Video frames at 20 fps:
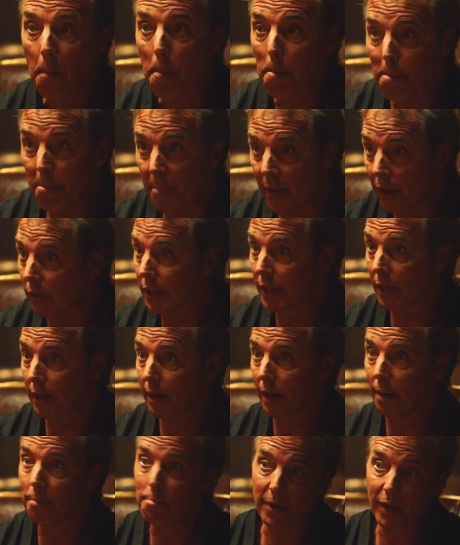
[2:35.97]

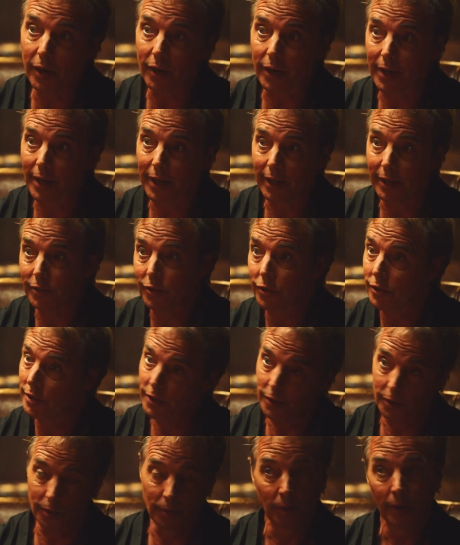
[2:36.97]
million Americans
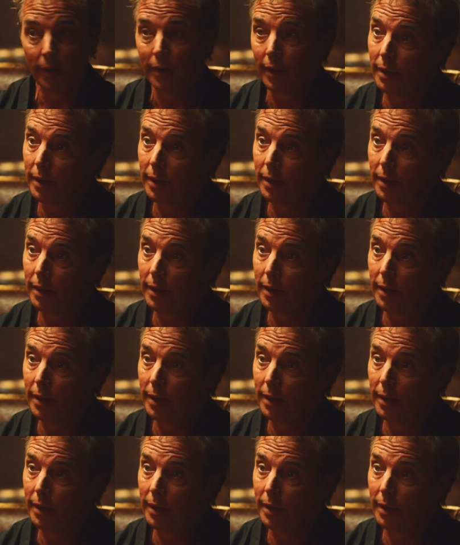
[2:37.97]
to